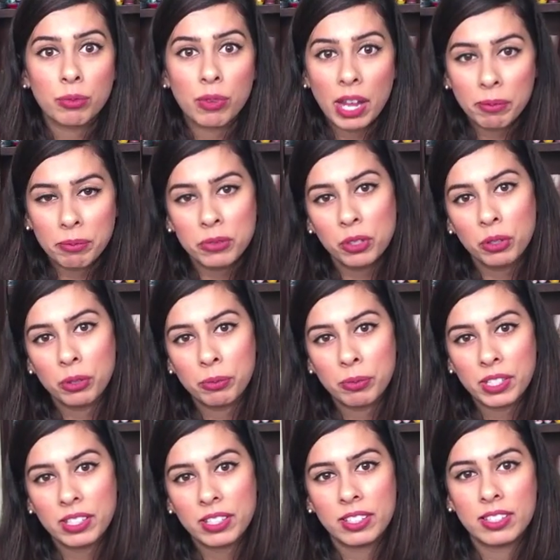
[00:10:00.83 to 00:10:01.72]
rep
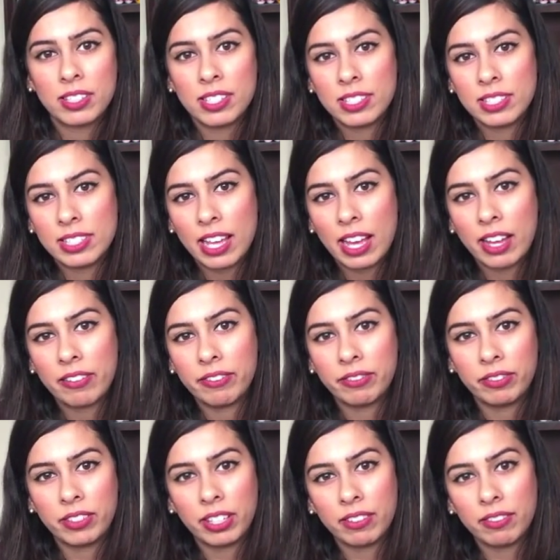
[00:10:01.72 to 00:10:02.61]
told me that these
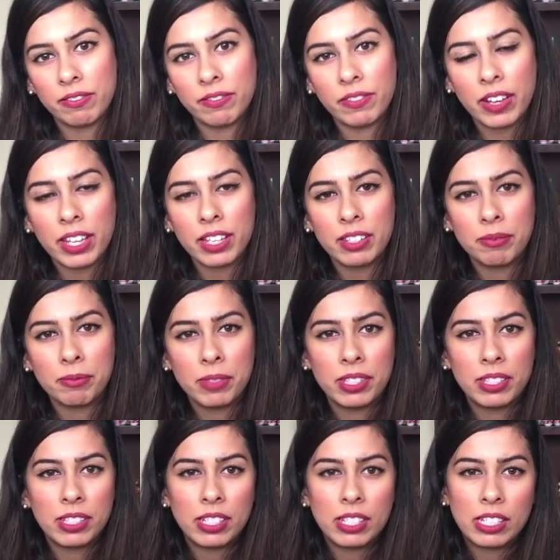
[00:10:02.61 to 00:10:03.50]
have like
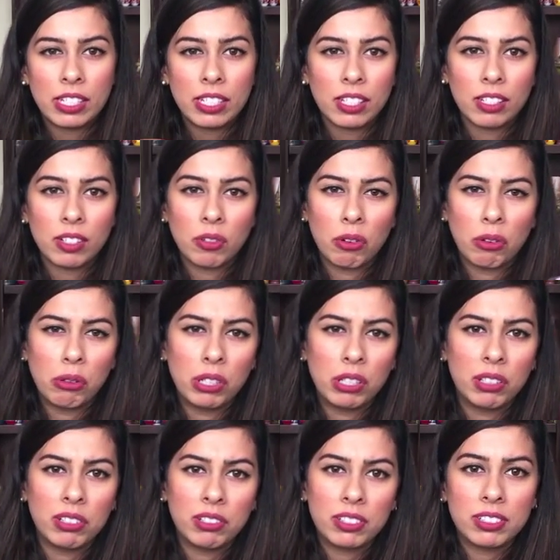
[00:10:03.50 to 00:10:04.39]
vitamin E
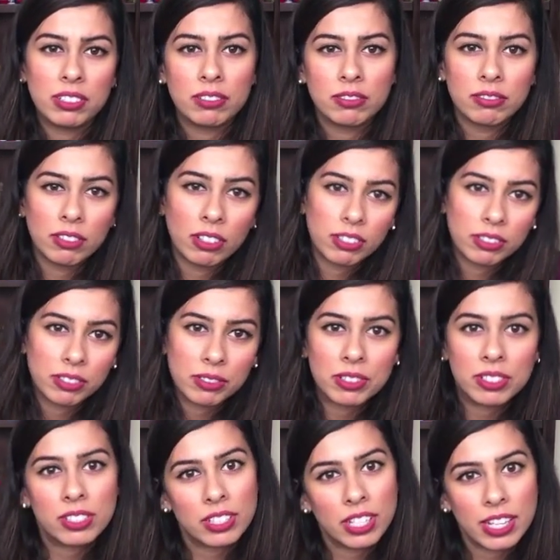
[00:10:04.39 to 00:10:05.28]
oil and all
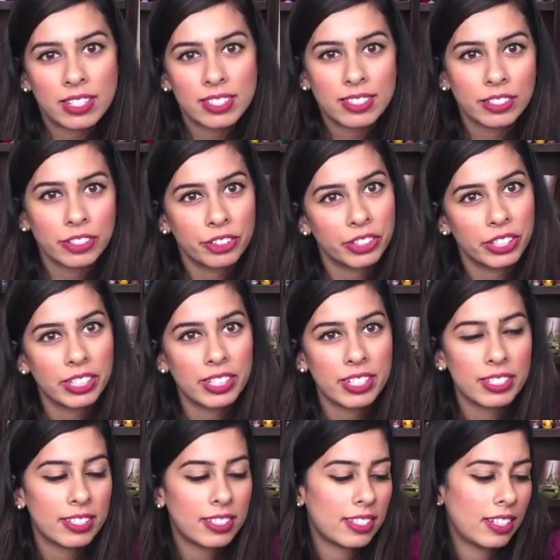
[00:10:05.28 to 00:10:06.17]
those nice
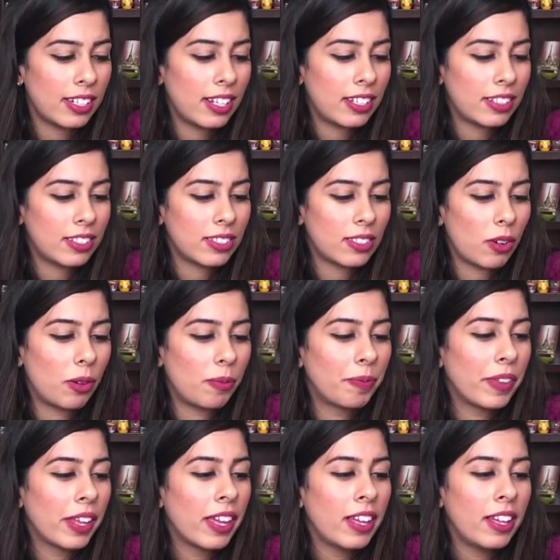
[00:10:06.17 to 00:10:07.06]
ingredients in it,
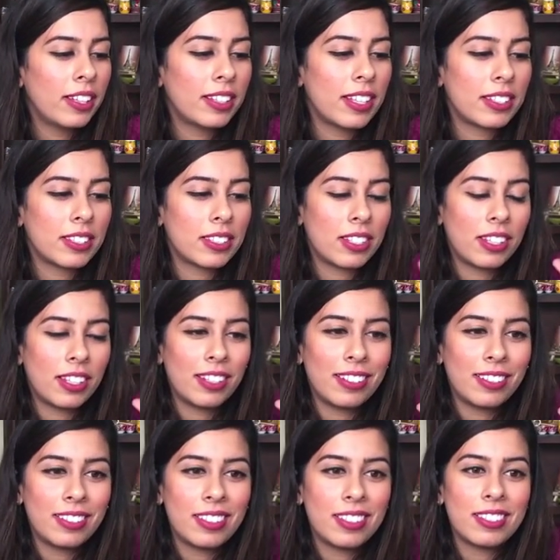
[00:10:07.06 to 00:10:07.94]
so that's good.
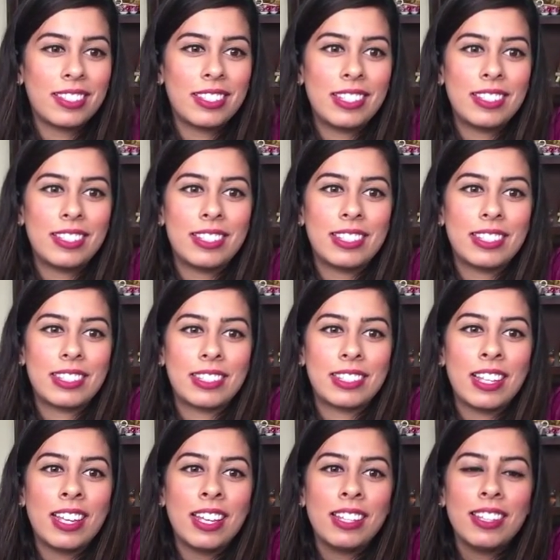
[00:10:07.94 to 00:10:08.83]
And
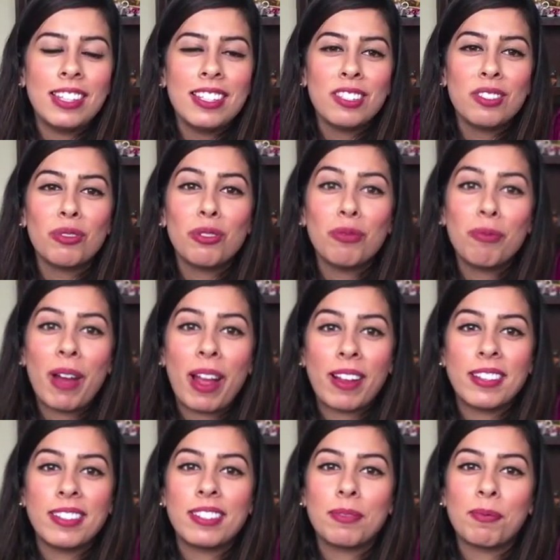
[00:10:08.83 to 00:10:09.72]
this
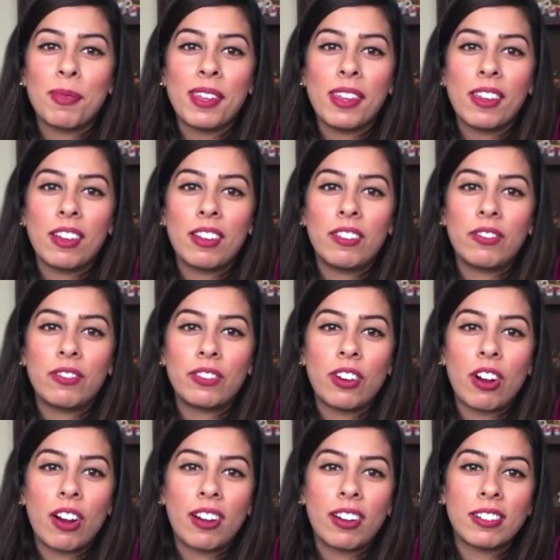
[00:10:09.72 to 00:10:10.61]
reminds me of
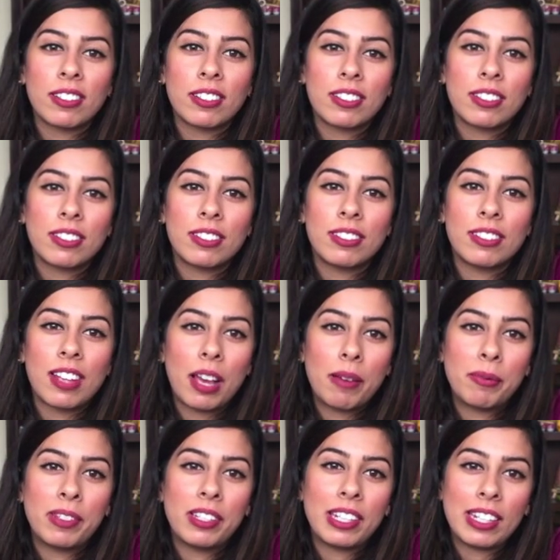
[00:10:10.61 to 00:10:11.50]
NARS
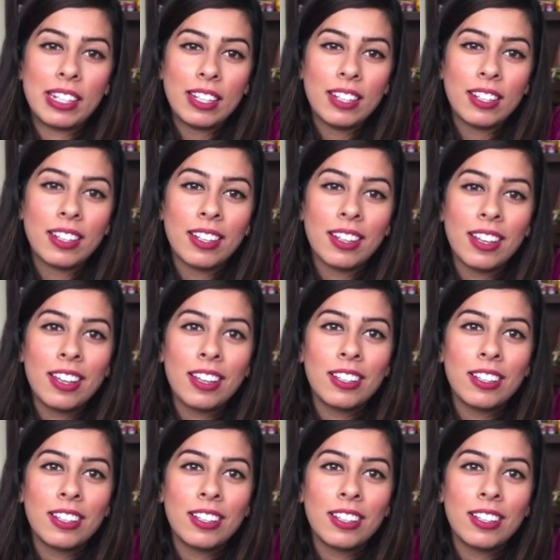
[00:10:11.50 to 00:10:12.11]
Dominique.